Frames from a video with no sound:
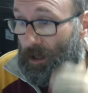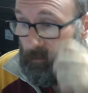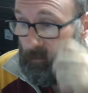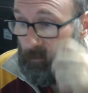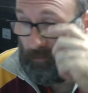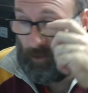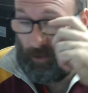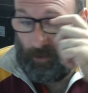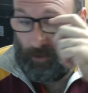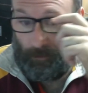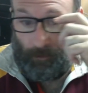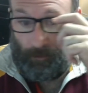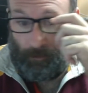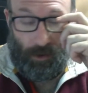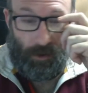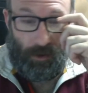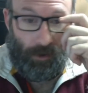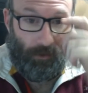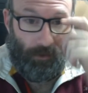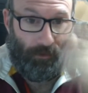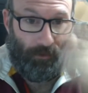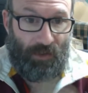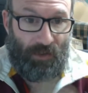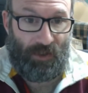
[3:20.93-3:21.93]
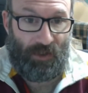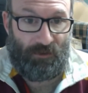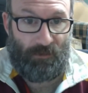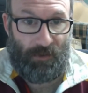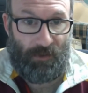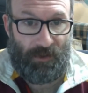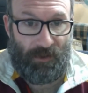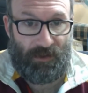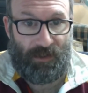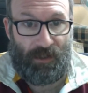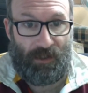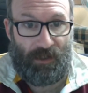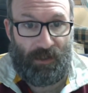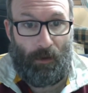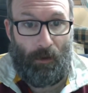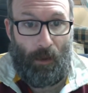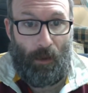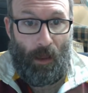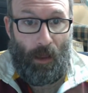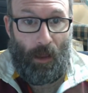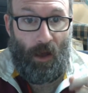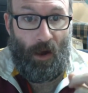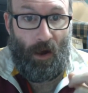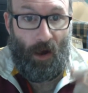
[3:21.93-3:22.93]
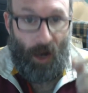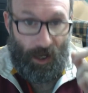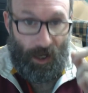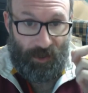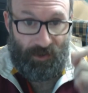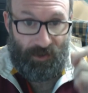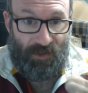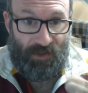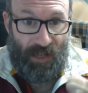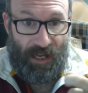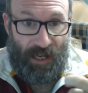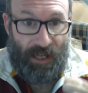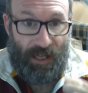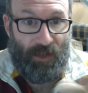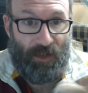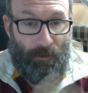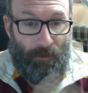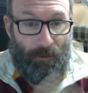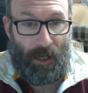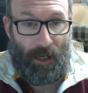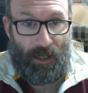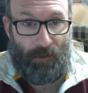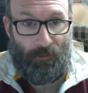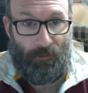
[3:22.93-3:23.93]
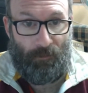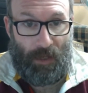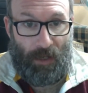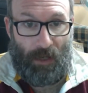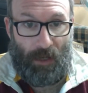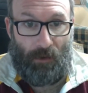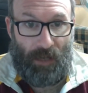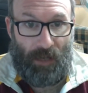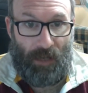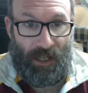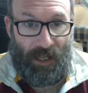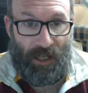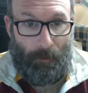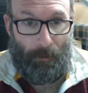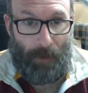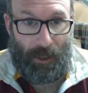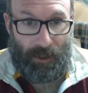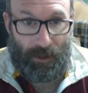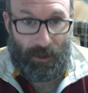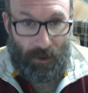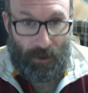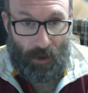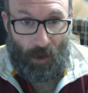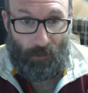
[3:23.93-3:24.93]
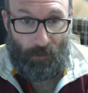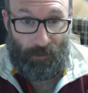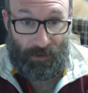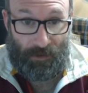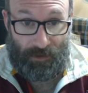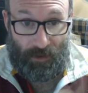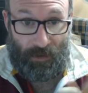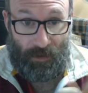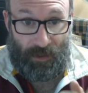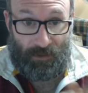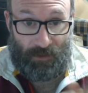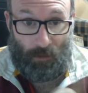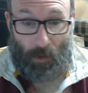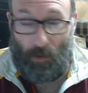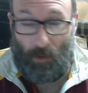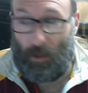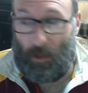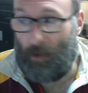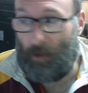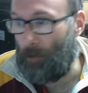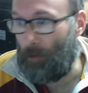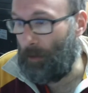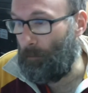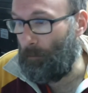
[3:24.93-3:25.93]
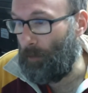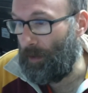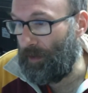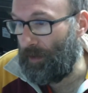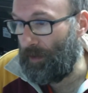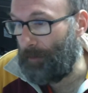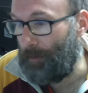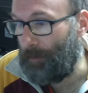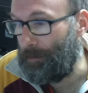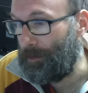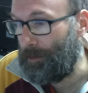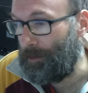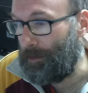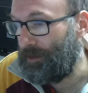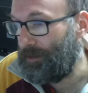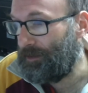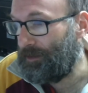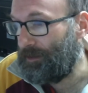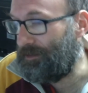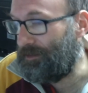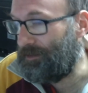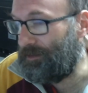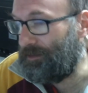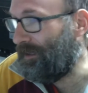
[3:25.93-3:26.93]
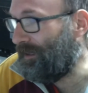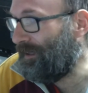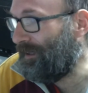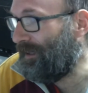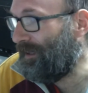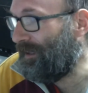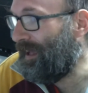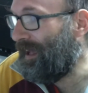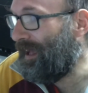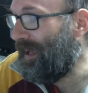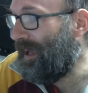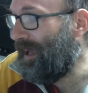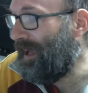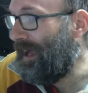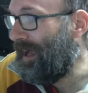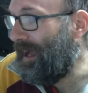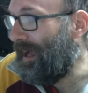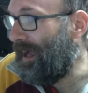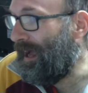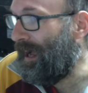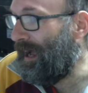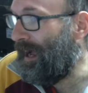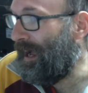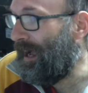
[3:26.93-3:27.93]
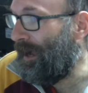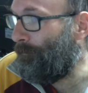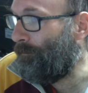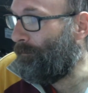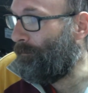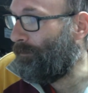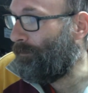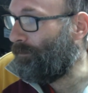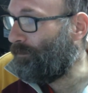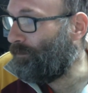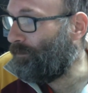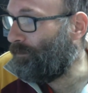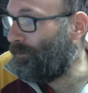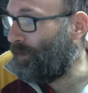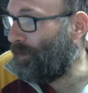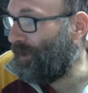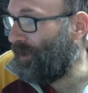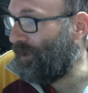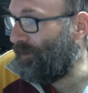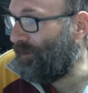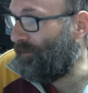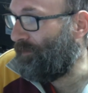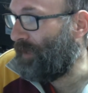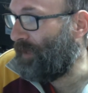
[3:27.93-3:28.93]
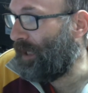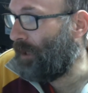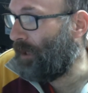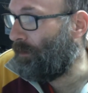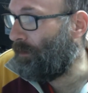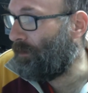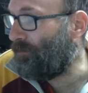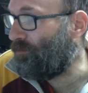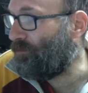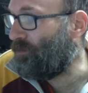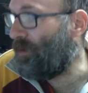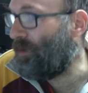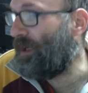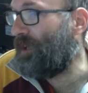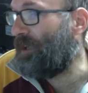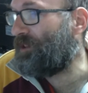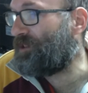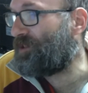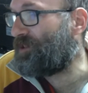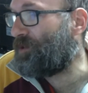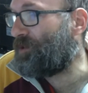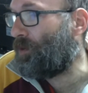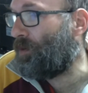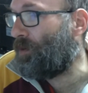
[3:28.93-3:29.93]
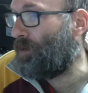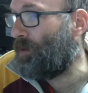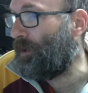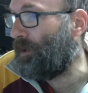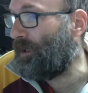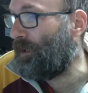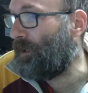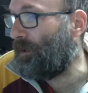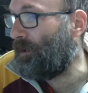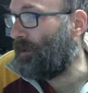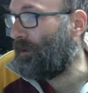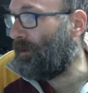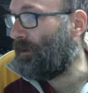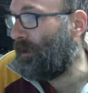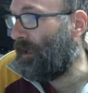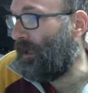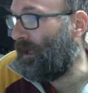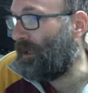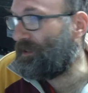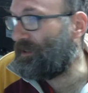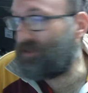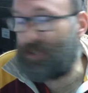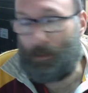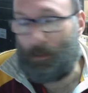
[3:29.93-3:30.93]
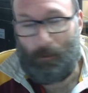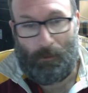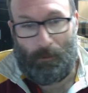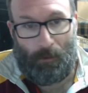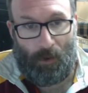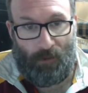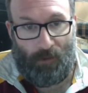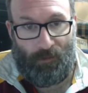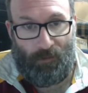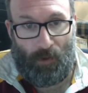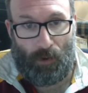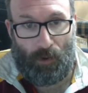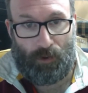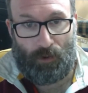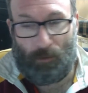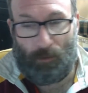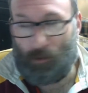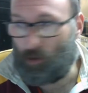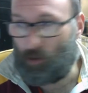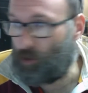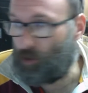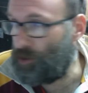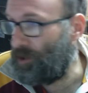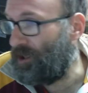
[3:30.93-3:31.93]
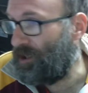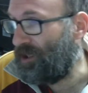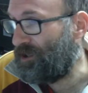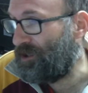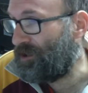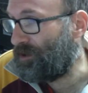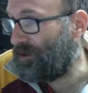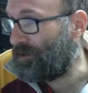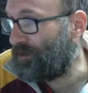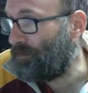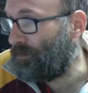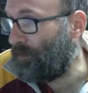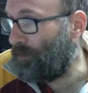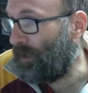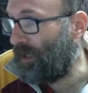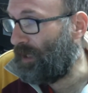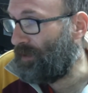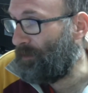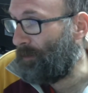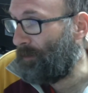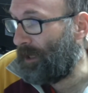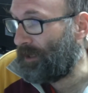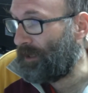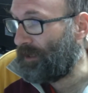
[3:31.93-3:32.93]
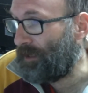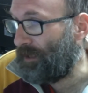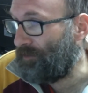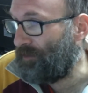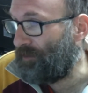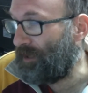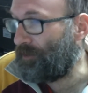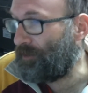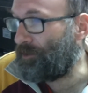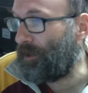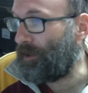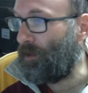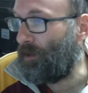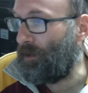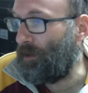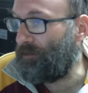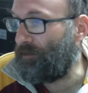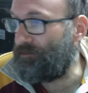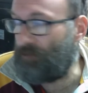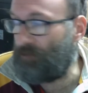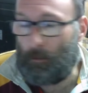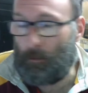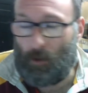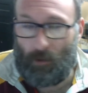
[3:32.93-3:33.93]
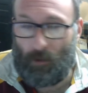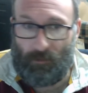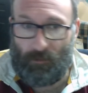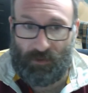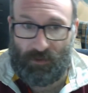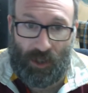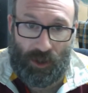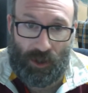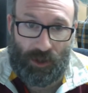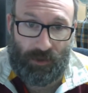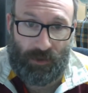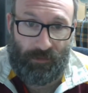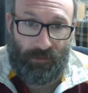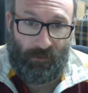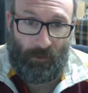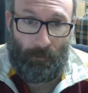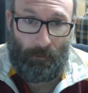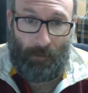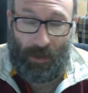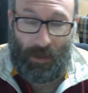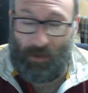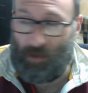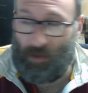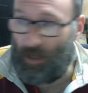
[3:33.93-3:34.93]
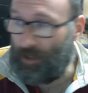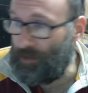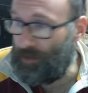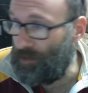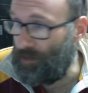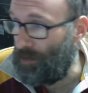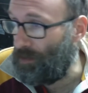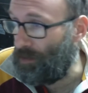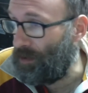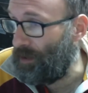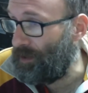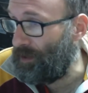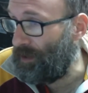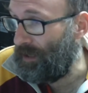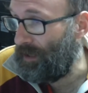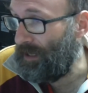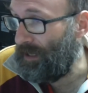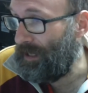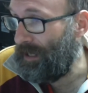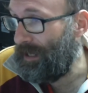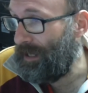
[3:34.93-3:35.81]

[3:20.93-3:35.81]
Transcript: A friend of mine got in touch with me and said, I dare you to make a video on how you make your coffee. So that's why that one went up. We did a video on reinstalling some of my virtual machines. We had the Backyard Tech Channel live stream conversations from Monday night.